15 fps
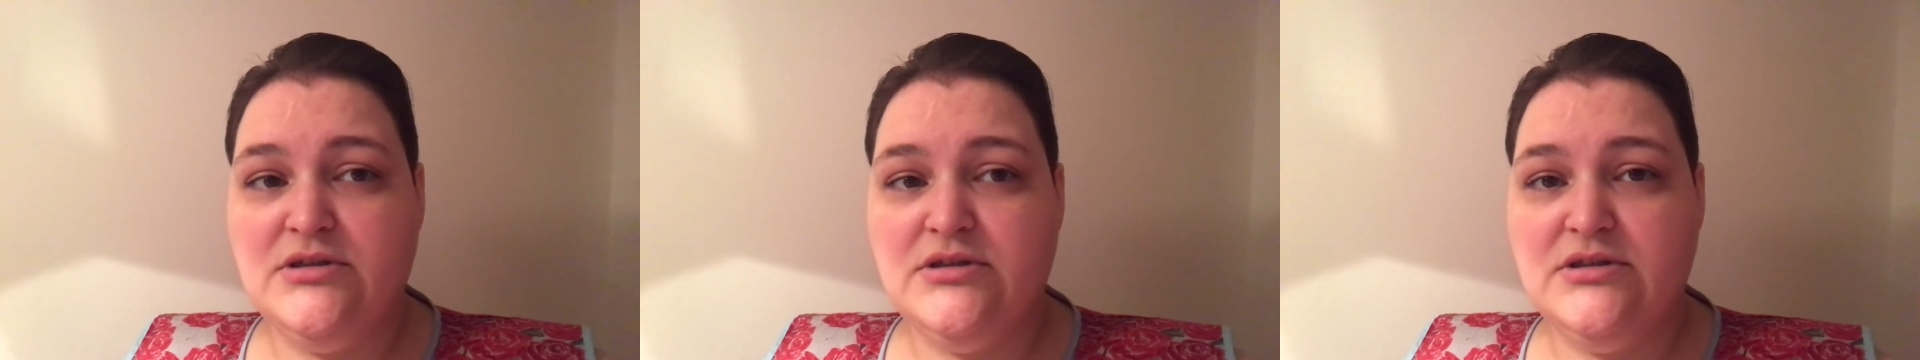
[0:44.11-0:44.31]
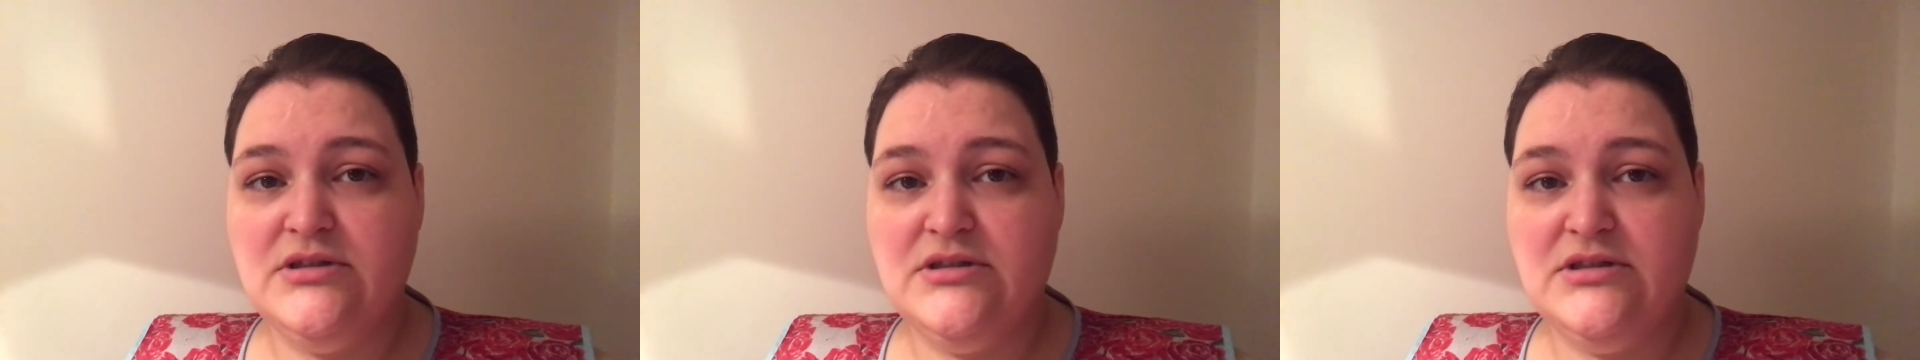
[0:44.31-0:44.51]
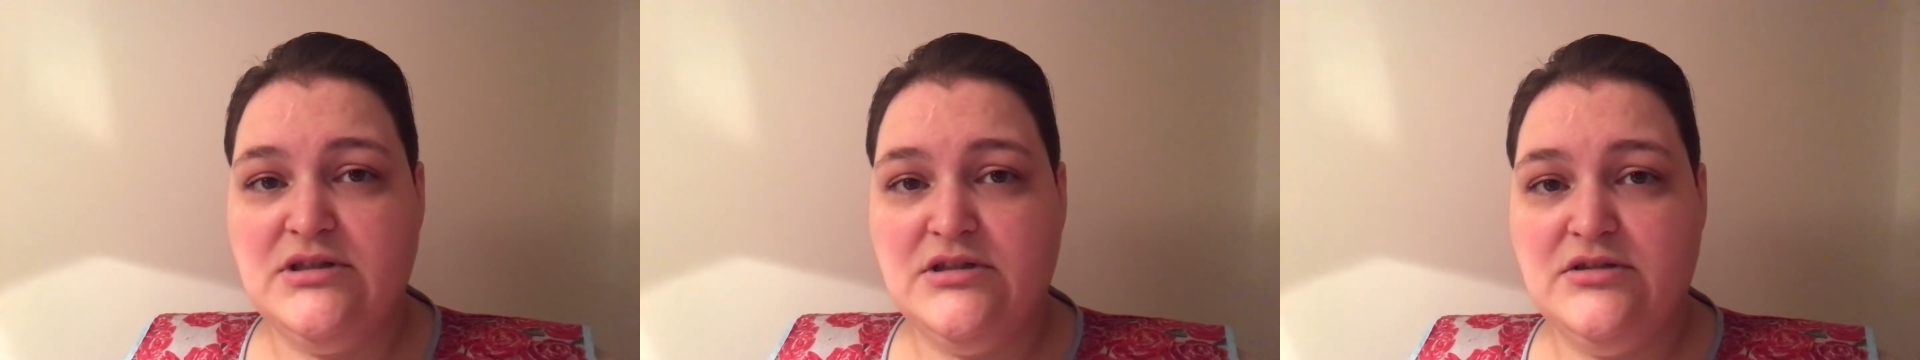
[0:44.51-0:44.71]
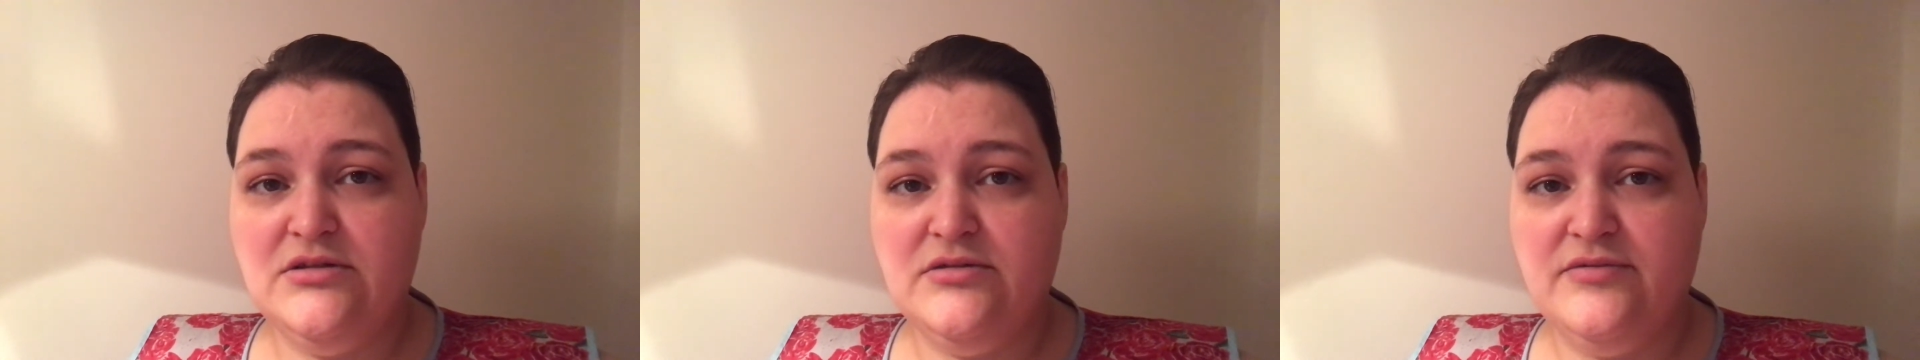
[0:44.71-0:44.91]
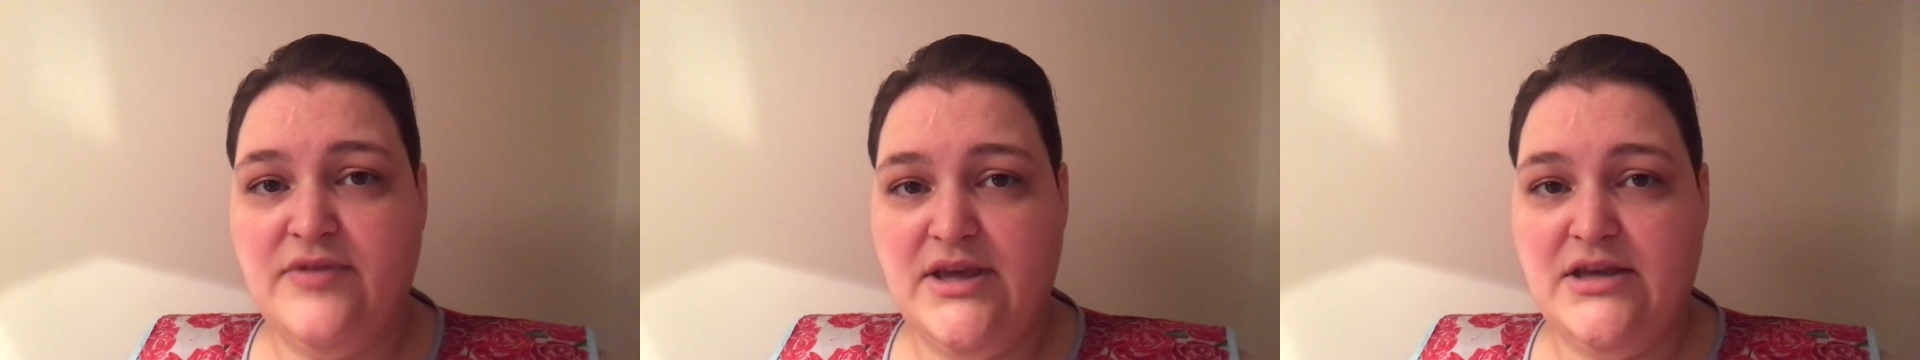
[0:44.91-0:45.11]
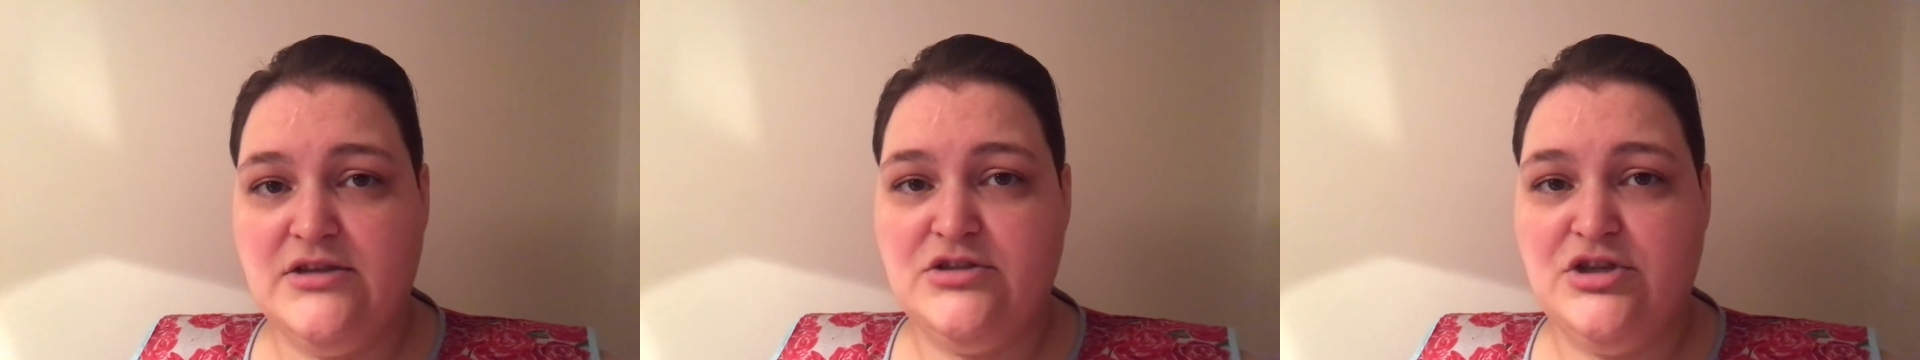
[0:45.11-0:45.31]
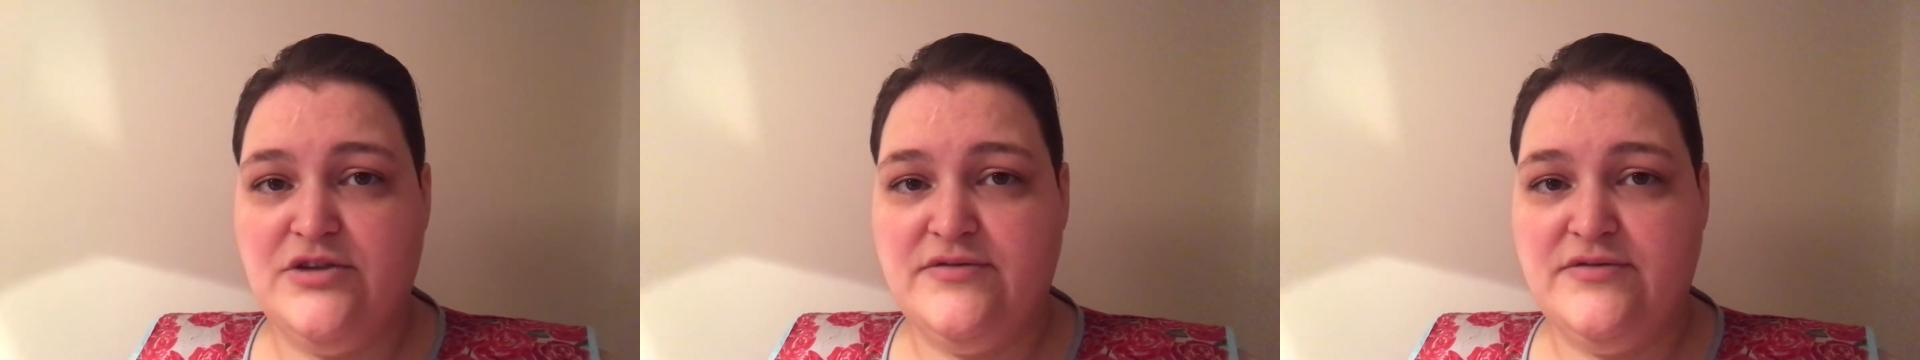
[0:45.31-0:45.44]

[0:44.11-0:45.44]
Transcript: still vagus nerve